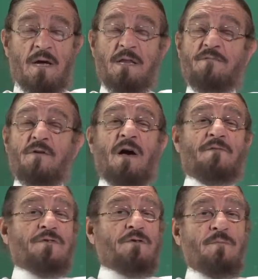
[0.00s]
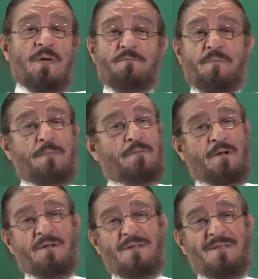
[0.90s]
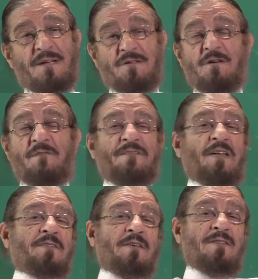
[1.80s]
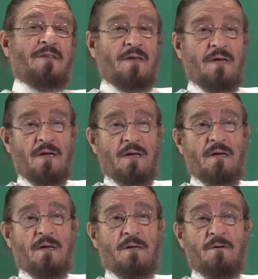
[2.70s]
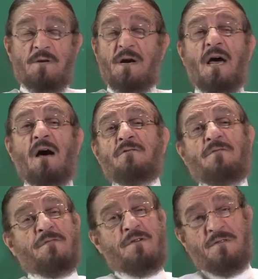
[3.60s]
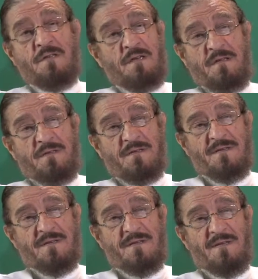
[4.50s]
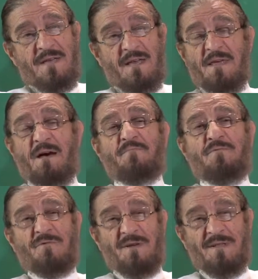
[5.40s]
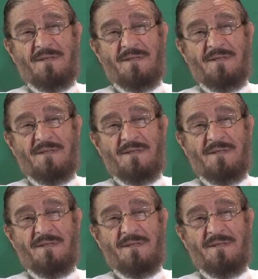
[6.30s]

if you have so many people that you offended, you run out of good deeds. At that point,